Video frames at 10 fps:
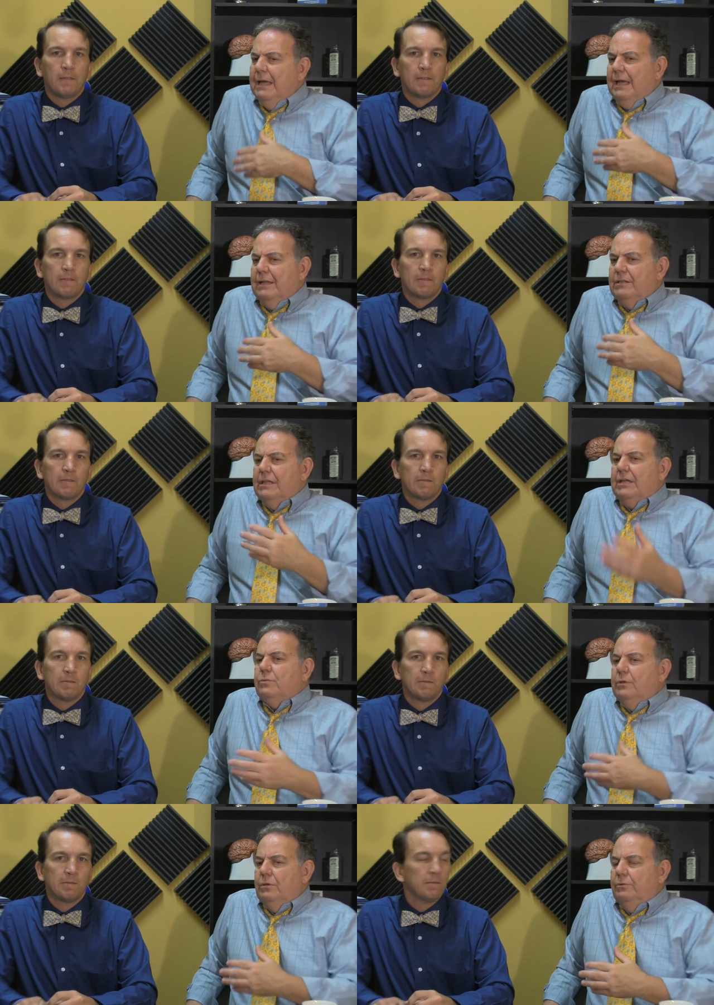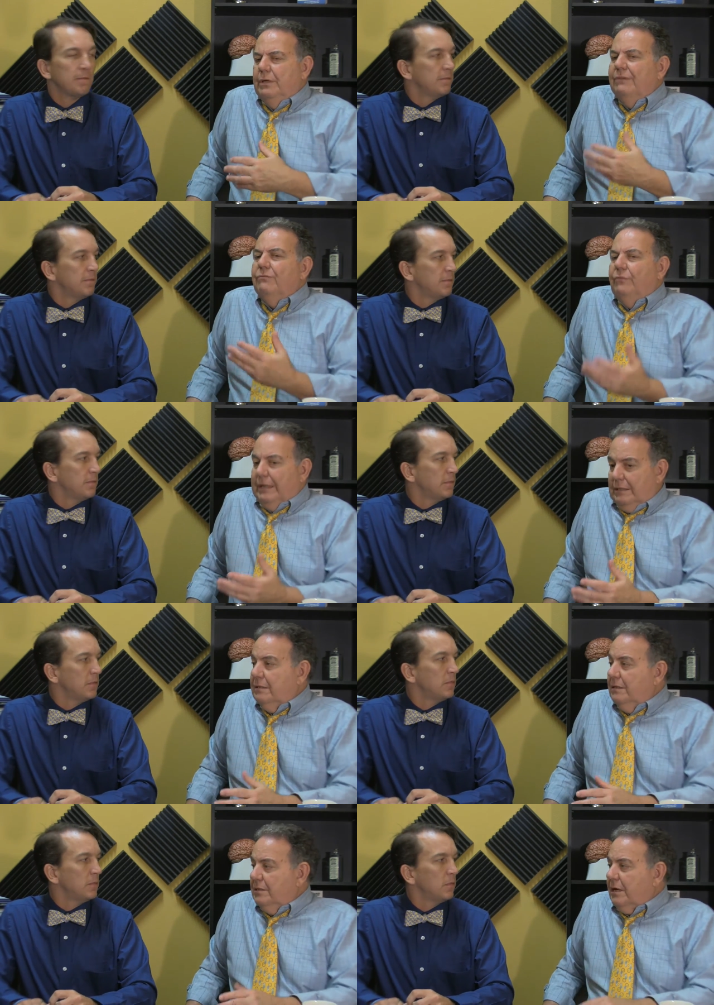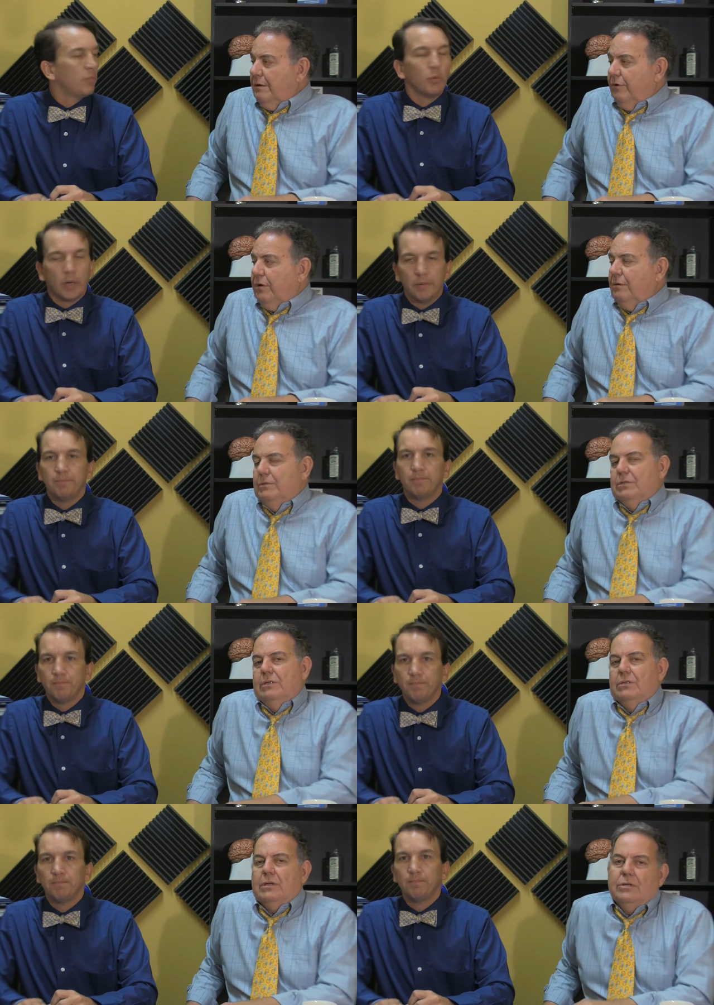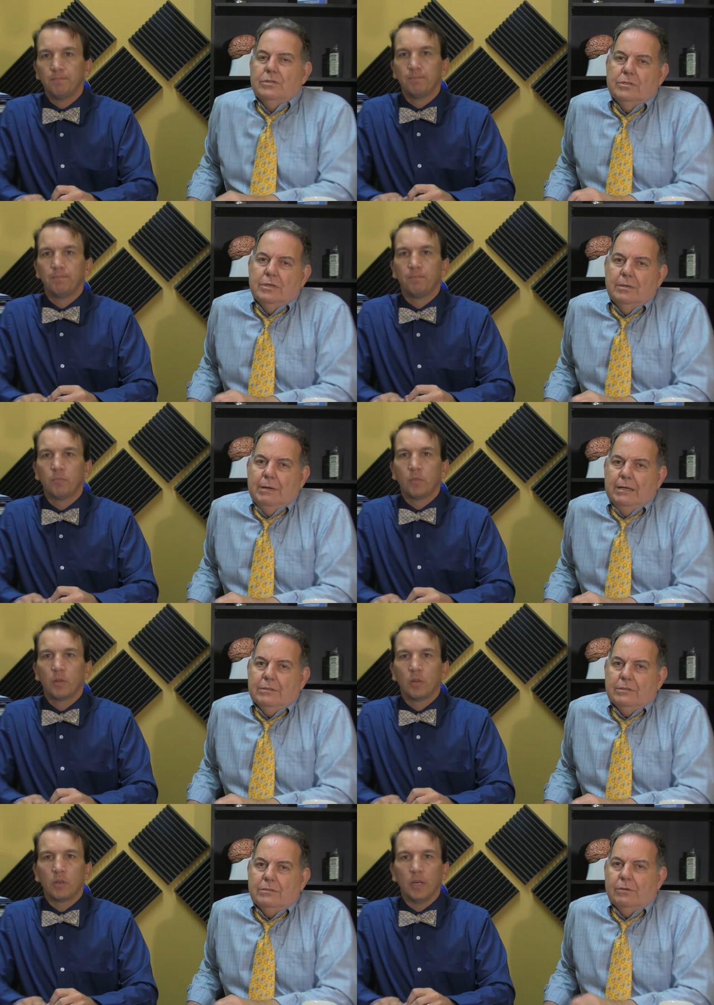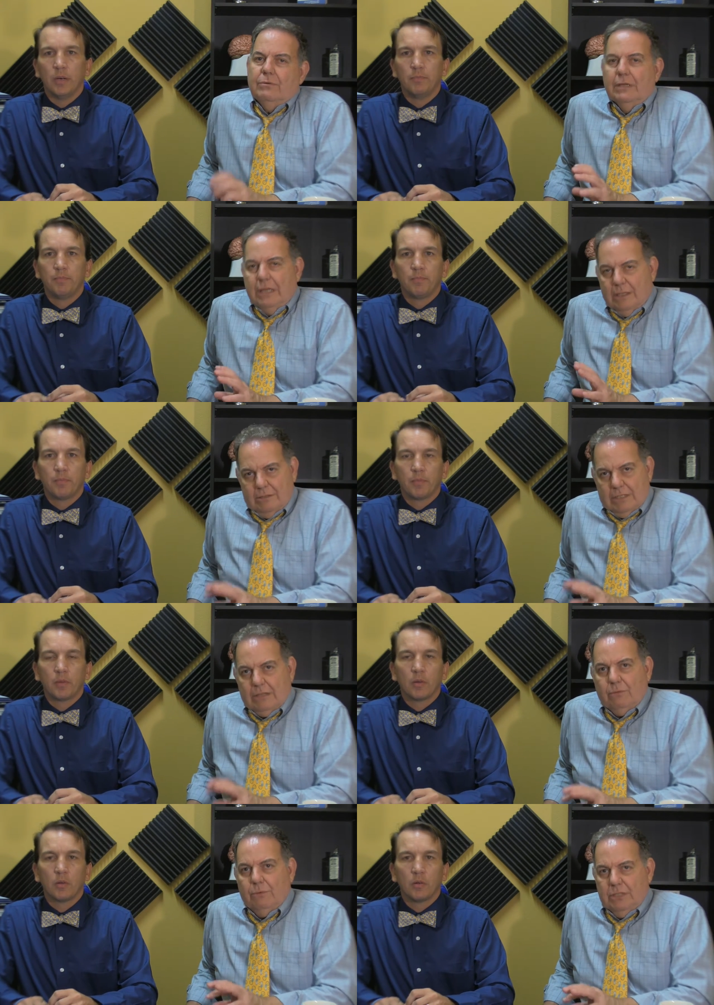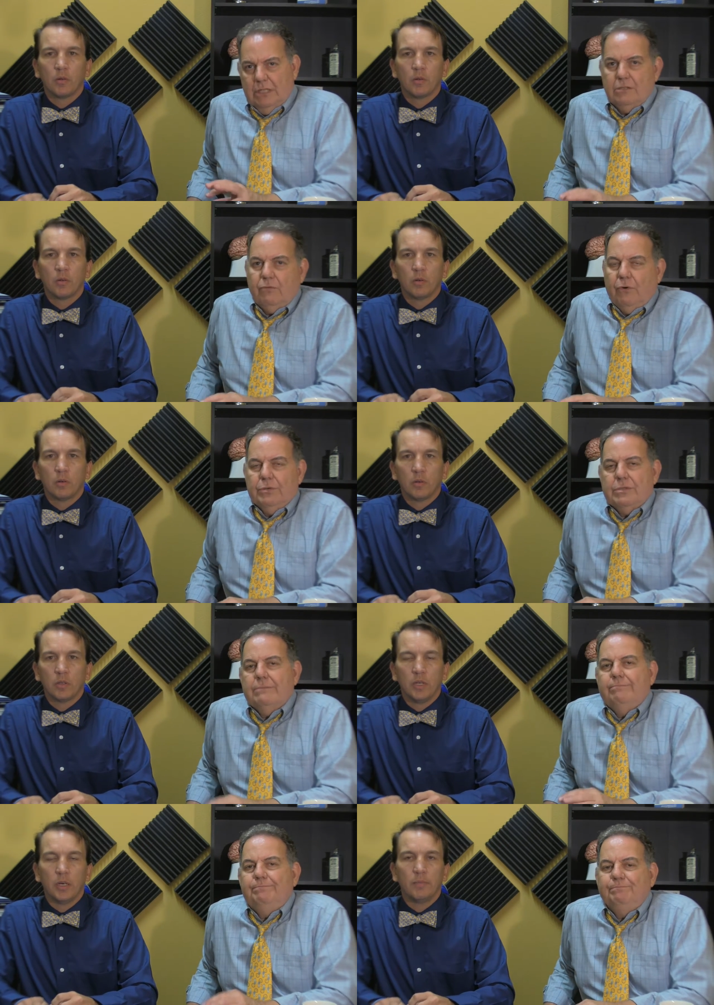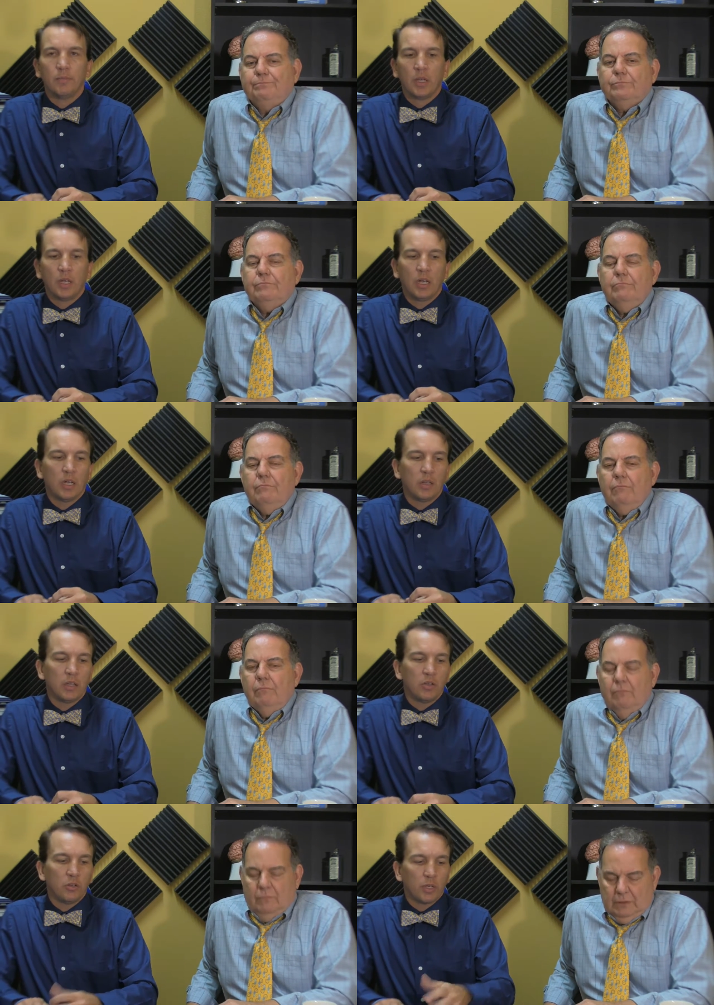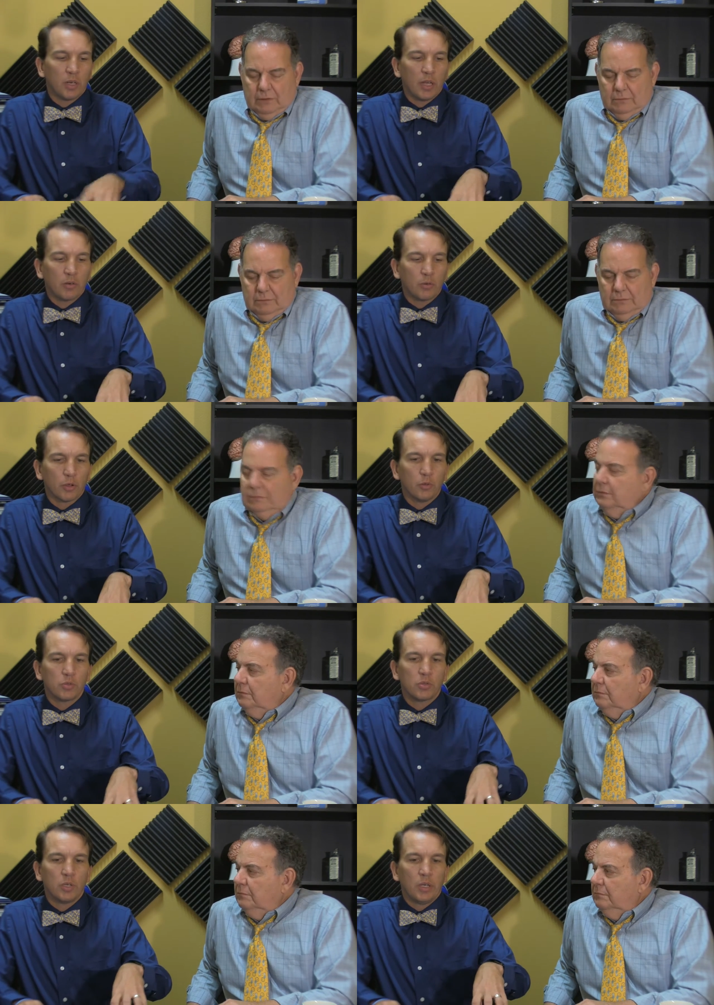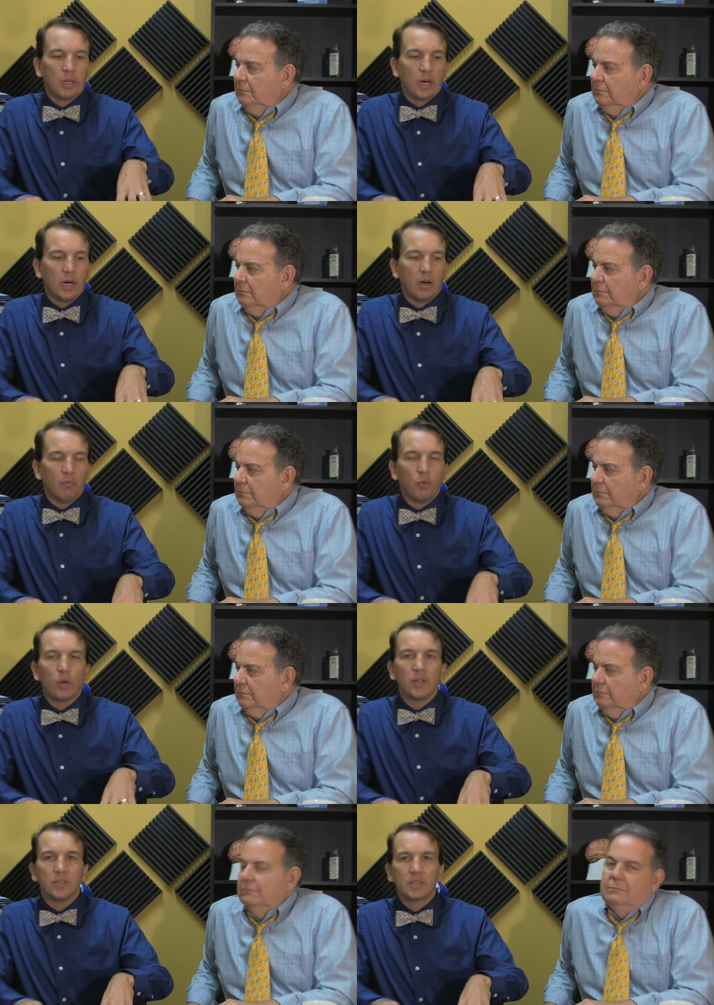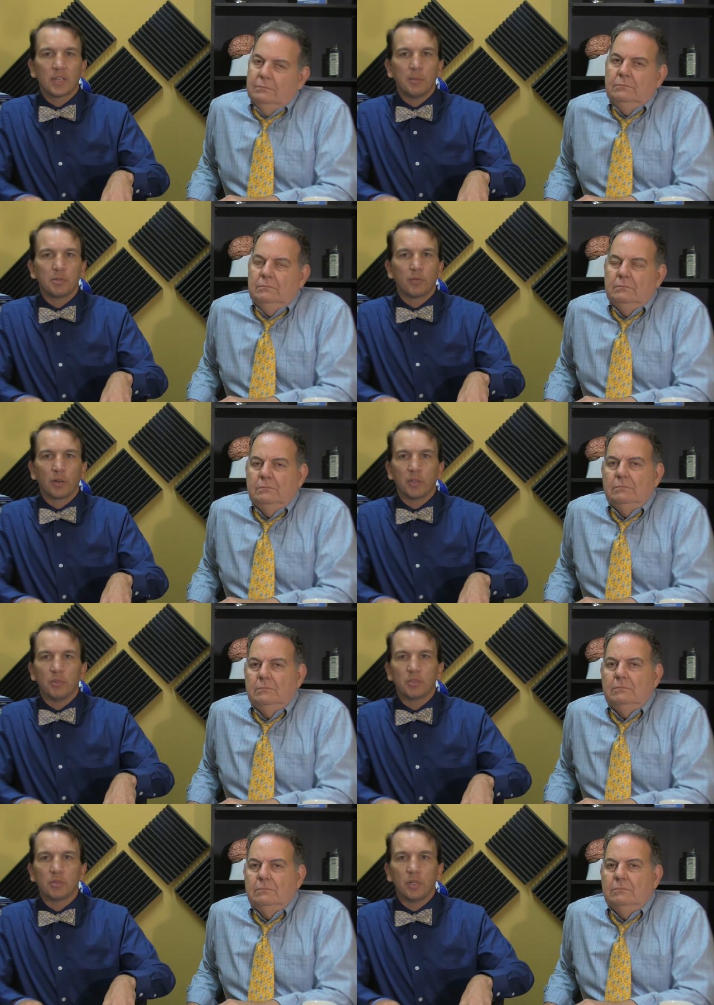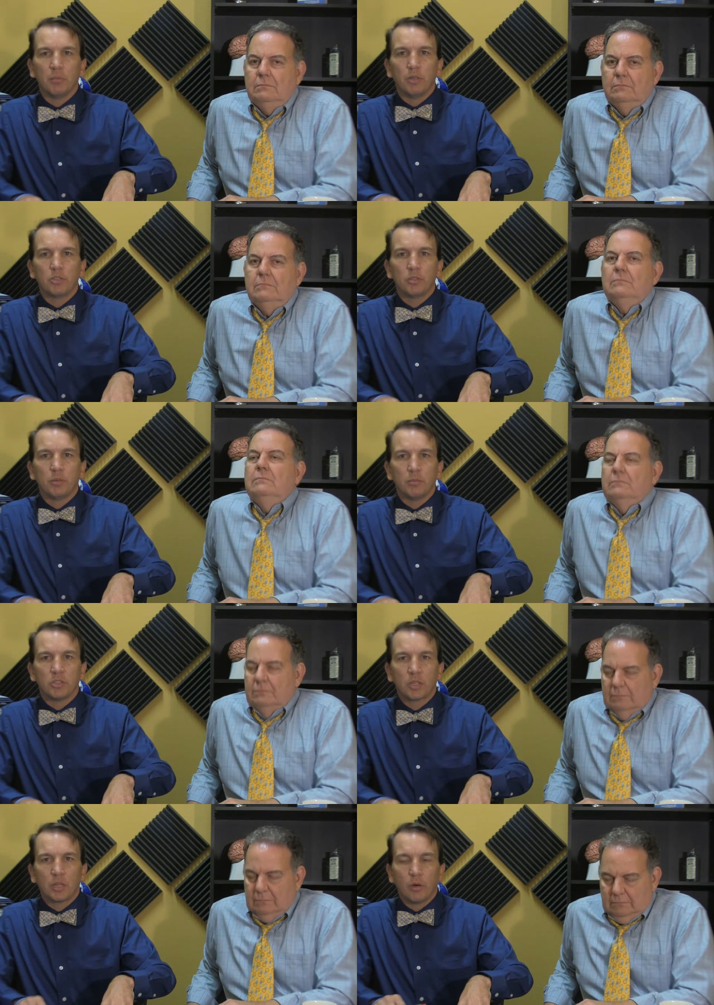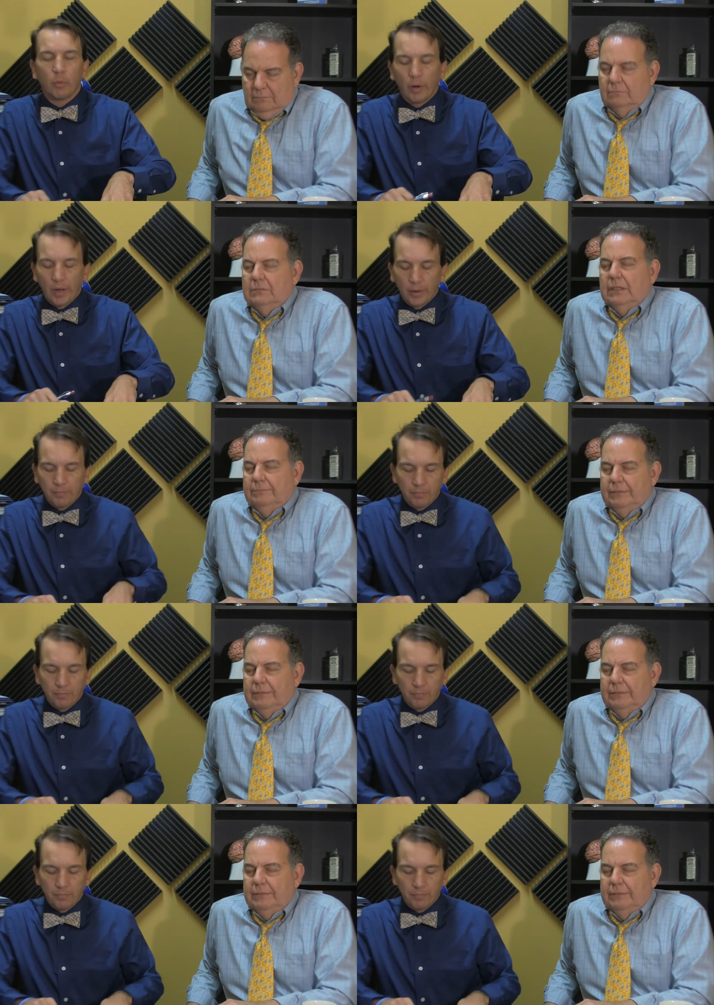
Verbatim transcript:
Speaker 1: And that's when you invite these kind of arguments and discussions and debates. So yeah. get, set the routines first.
Speaker 2: Yeah, and, and then you can handle those uh, avoidance mm-hmm. types of arguments in a much much cleaner way. Right.